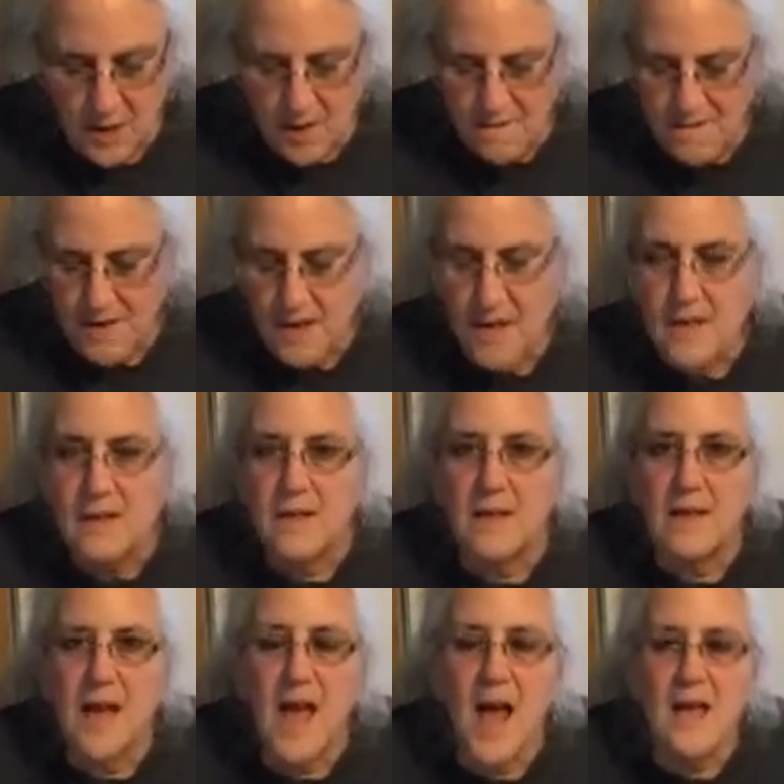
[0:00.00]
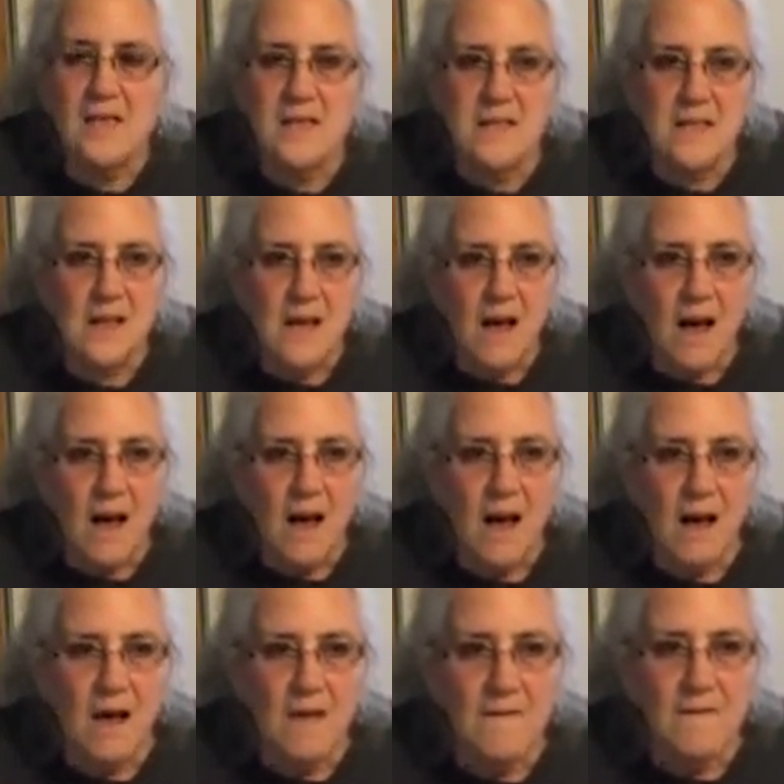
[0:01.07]
off the last
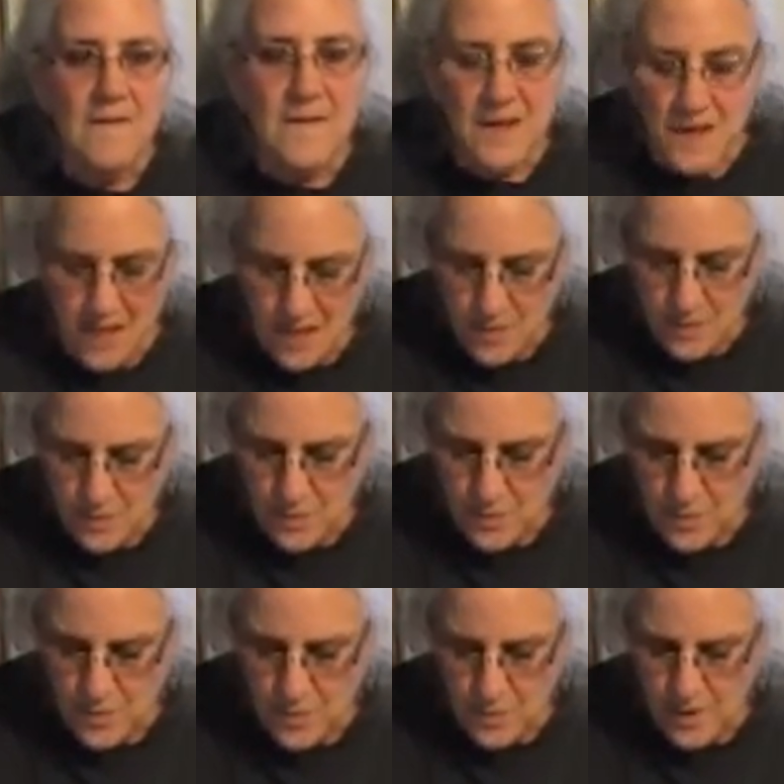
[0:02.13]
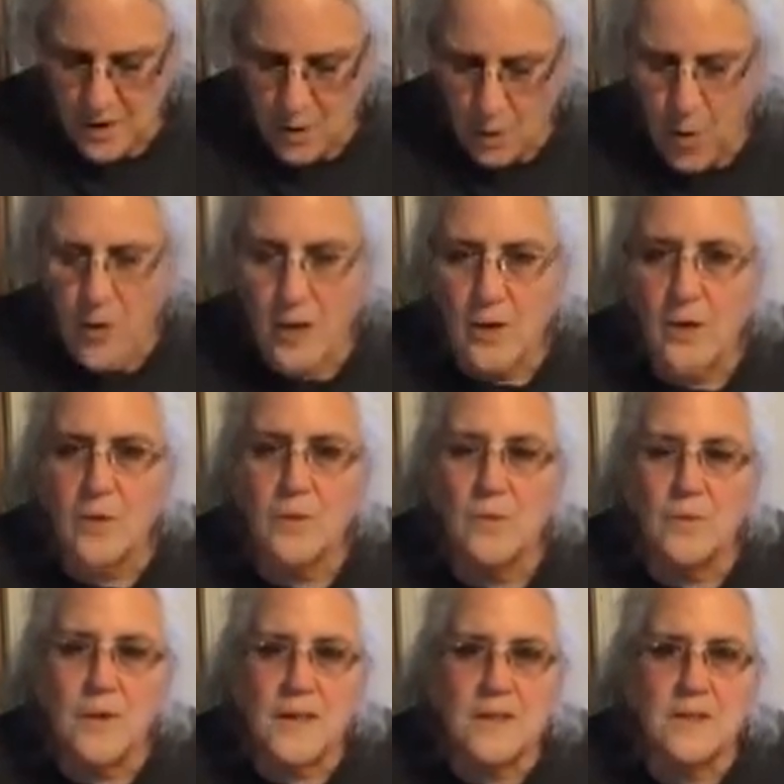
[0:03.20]
of the oil
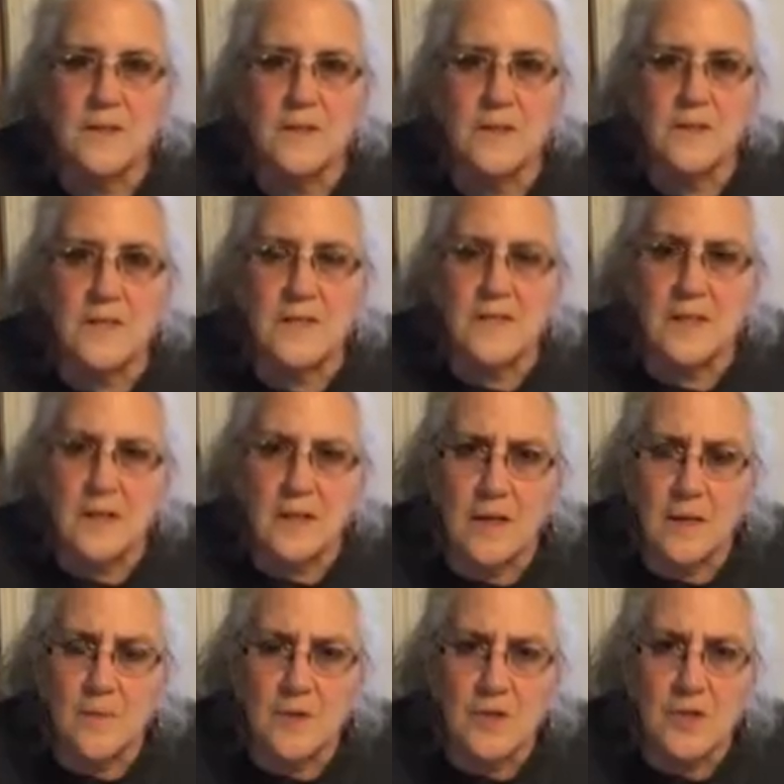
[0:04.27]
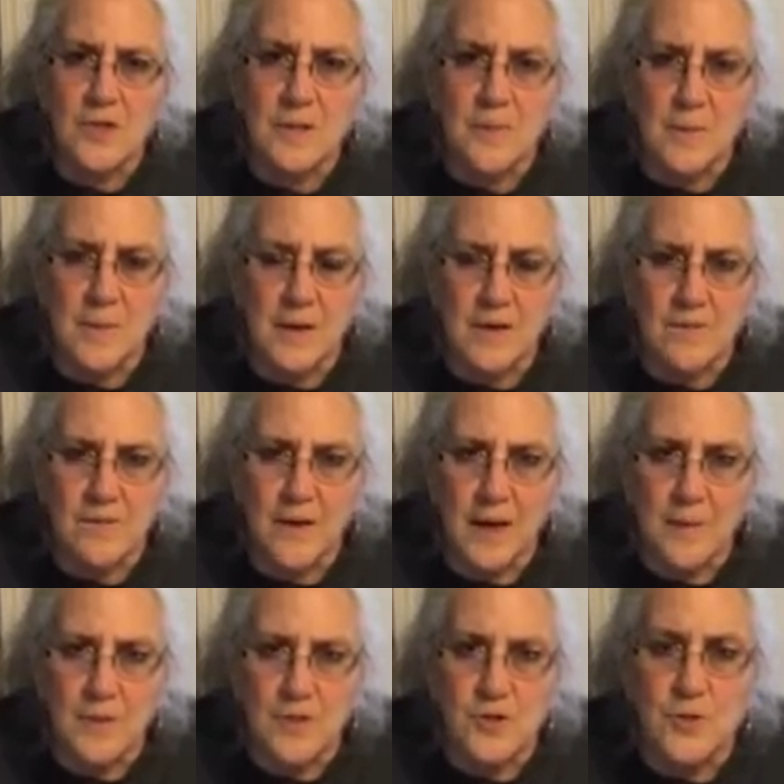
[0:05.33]
residue that is on commercially prepared
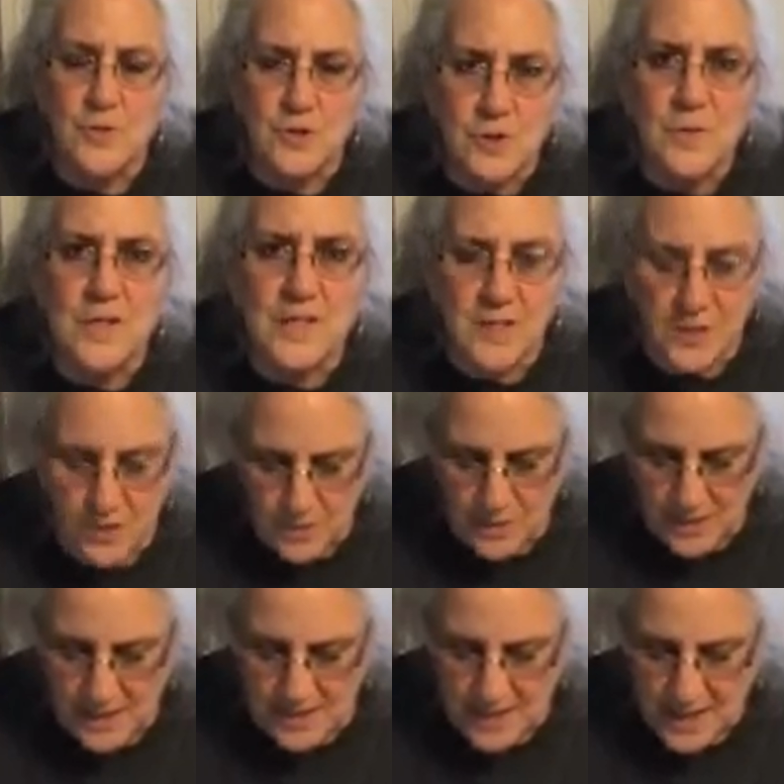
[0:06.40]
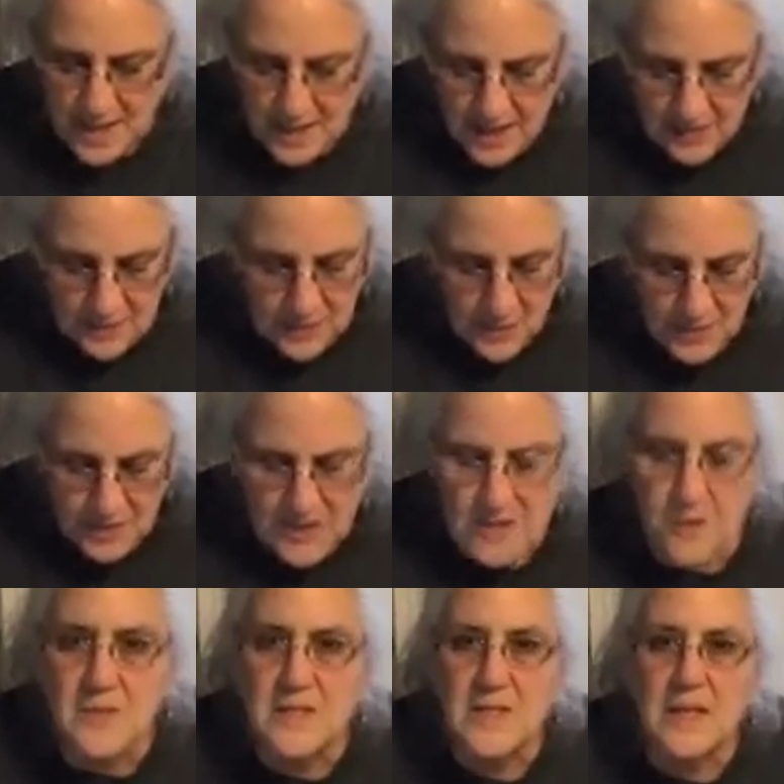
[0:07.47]
fibers. You do need to do this. Even though
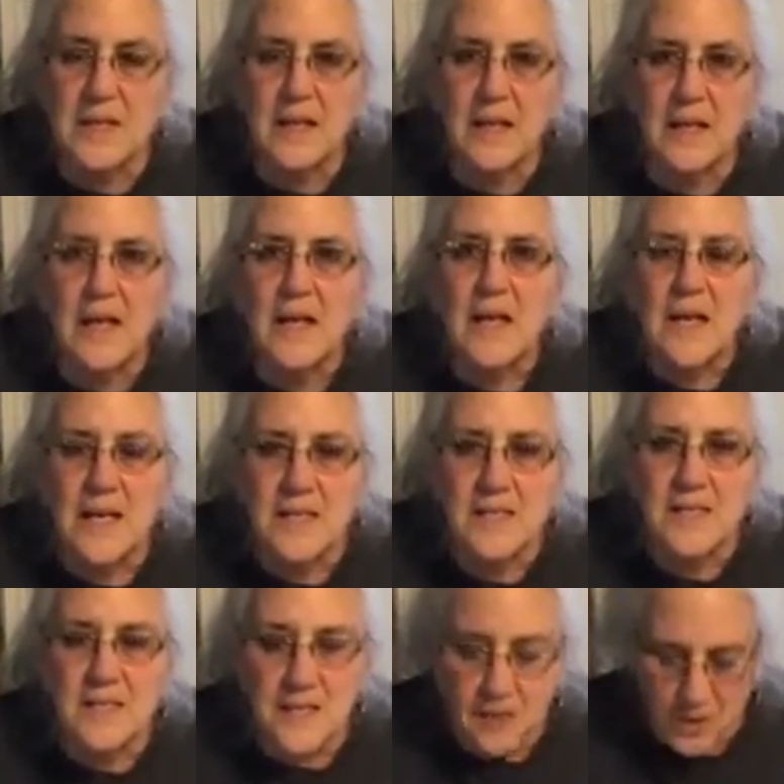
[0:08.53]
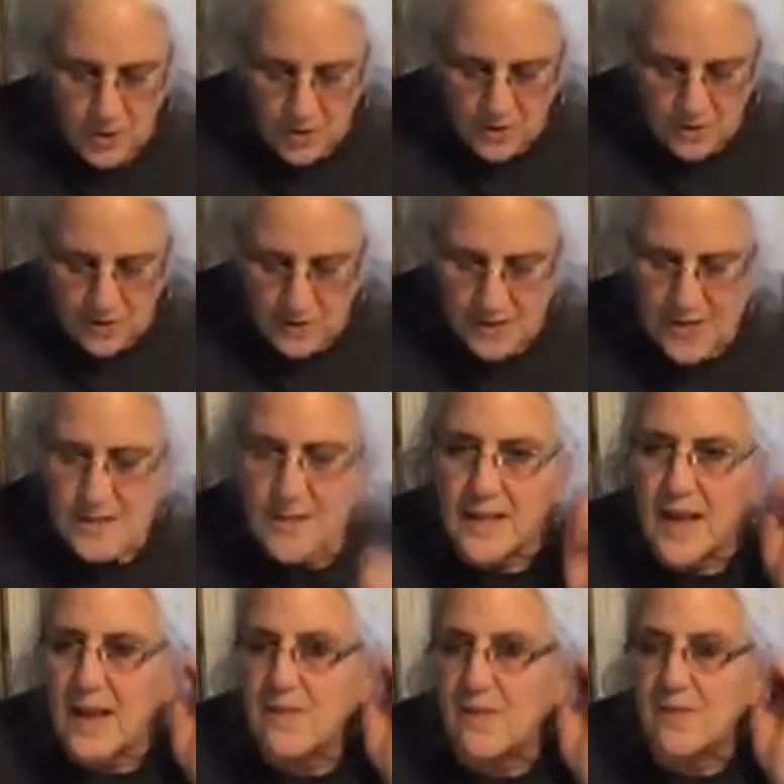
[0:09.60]
this looks clean, it still could very
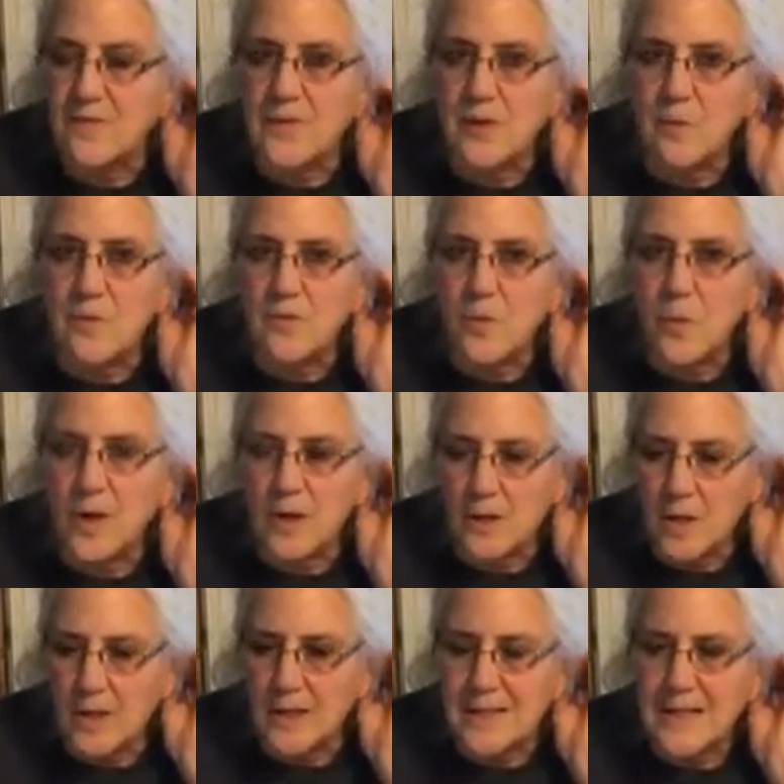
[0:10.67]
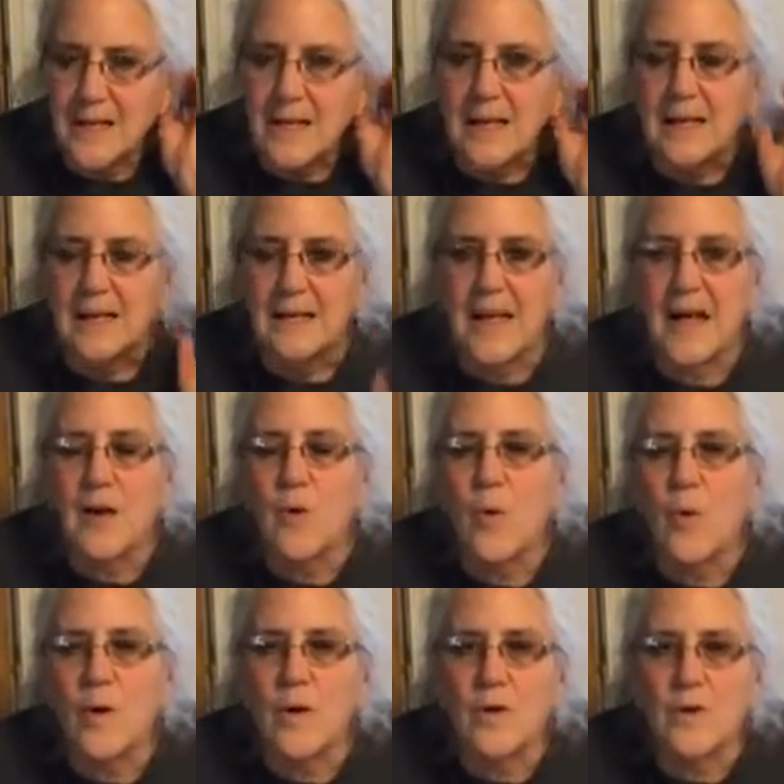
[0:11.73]
easily have a film of oil on it, and that
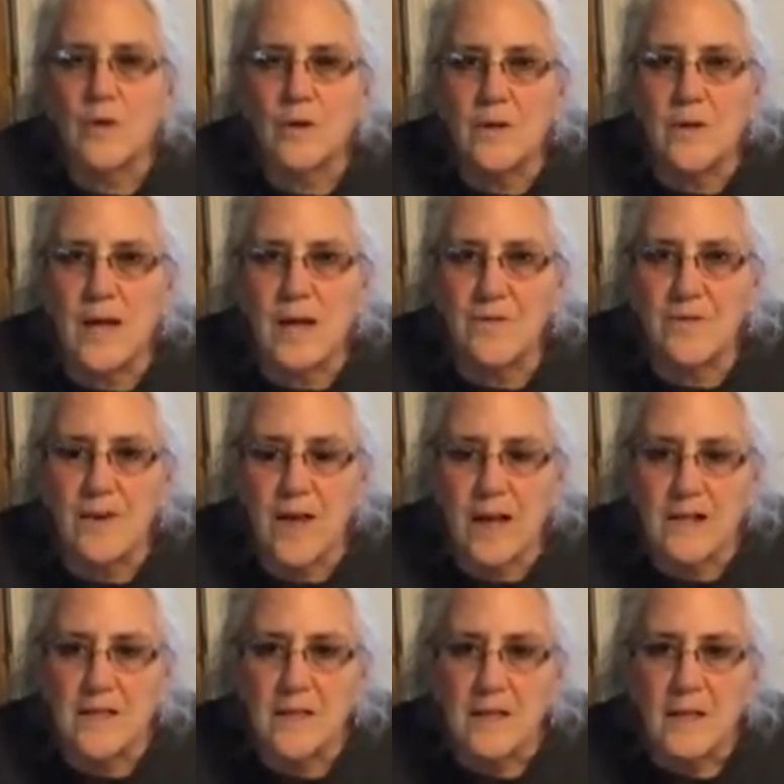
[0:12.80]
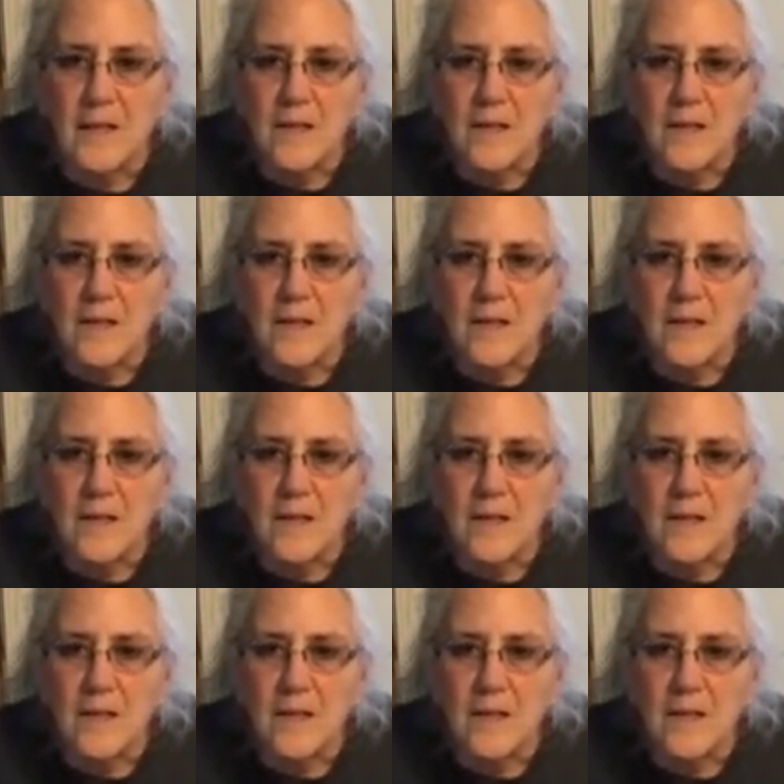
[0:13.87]
oil could affect